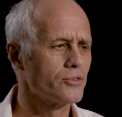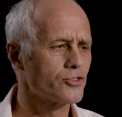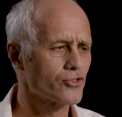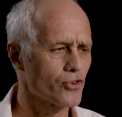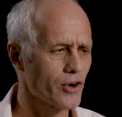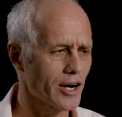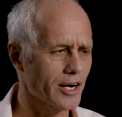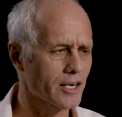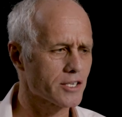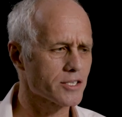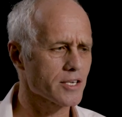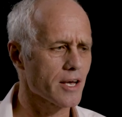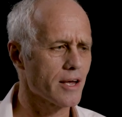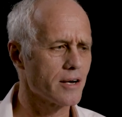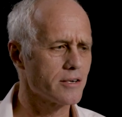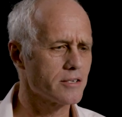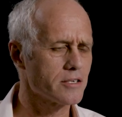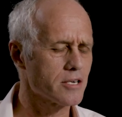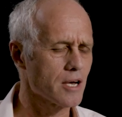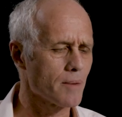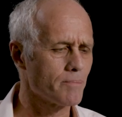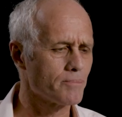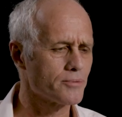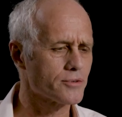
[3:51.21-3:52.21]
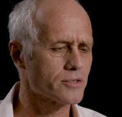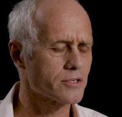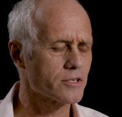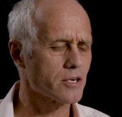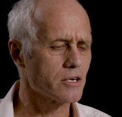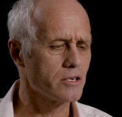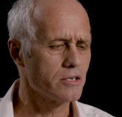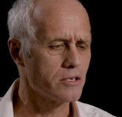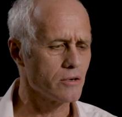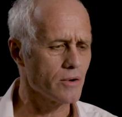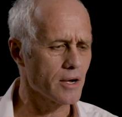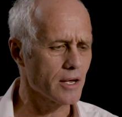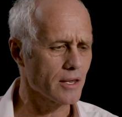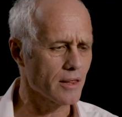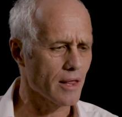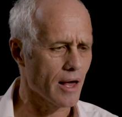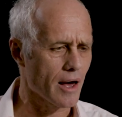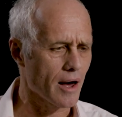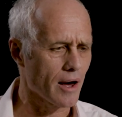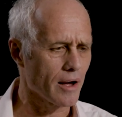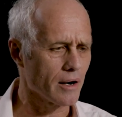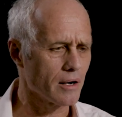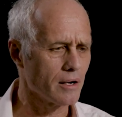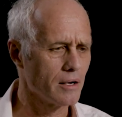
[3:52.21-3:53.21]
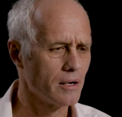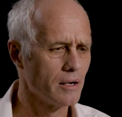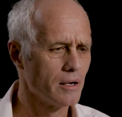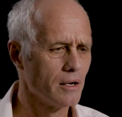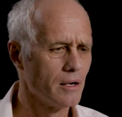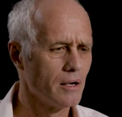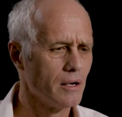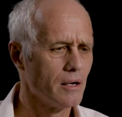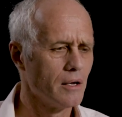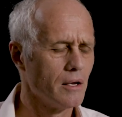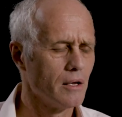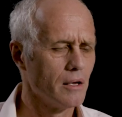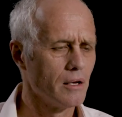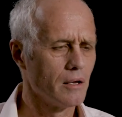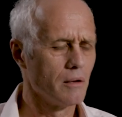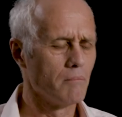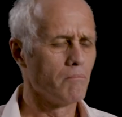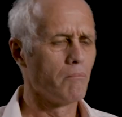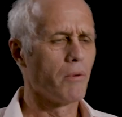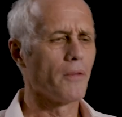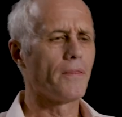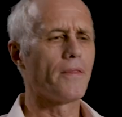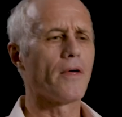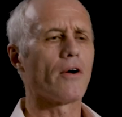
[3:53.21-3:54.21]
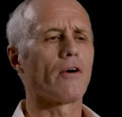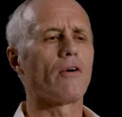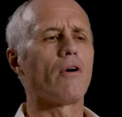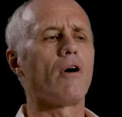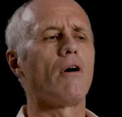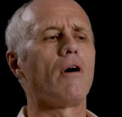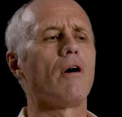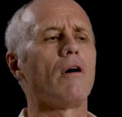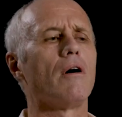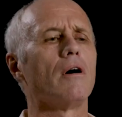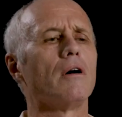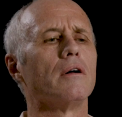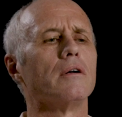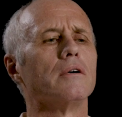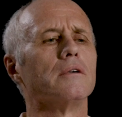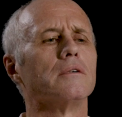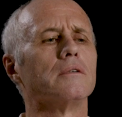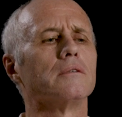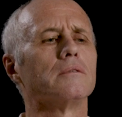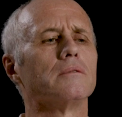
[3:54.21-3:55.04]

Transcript: tricks and tips to doing that, but they're all